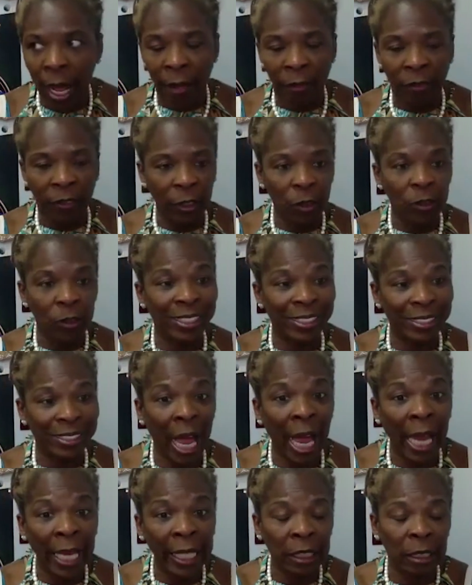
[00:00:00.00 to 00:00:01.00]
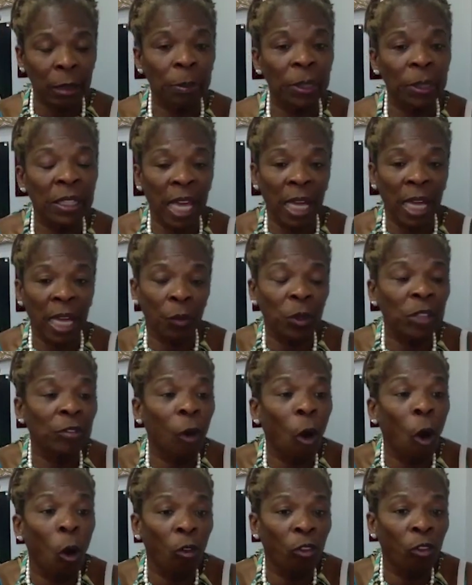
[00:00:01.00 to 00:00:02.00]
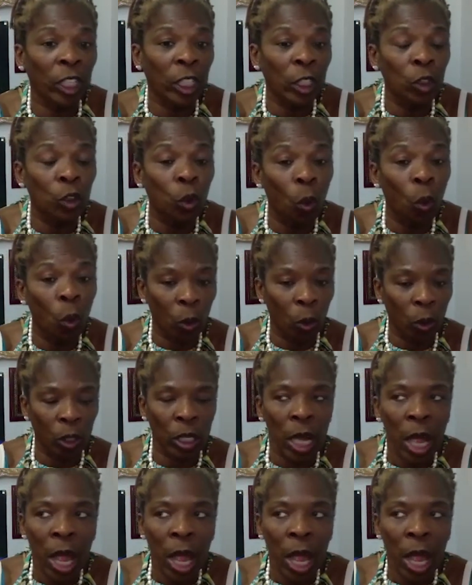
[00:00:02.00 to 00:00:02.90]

They're designed to be that revolving door.